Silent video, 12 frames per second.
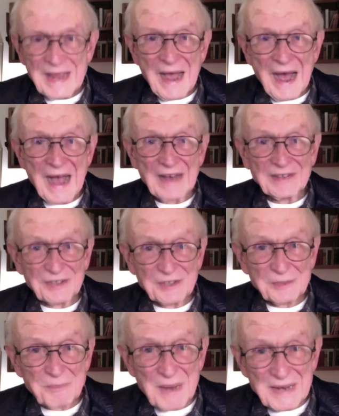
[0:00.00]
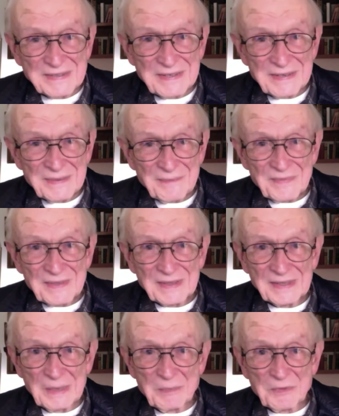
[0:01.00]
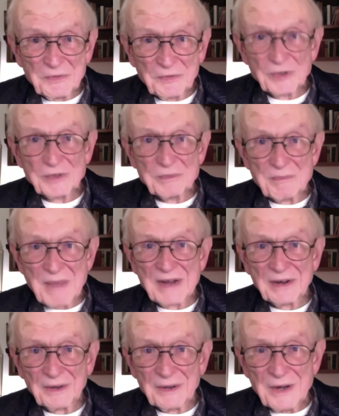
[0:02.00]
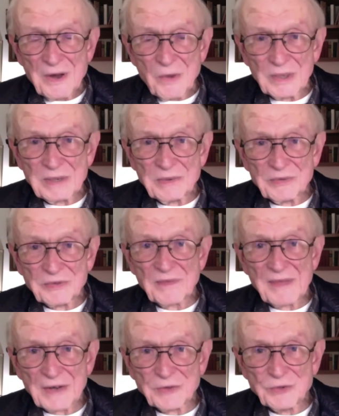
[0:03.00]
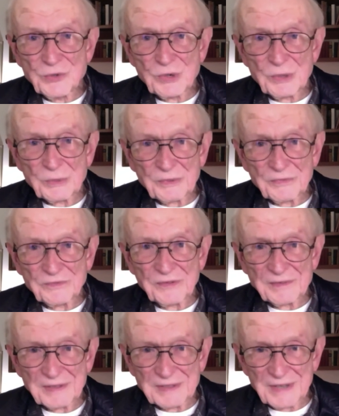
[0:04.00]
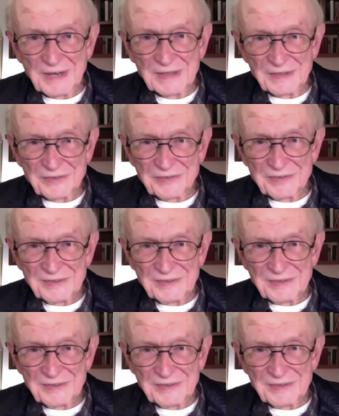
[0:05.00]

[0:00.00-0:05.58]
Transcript: I suspect Gibbs first met her when he was on that tour with Frederick Douglass.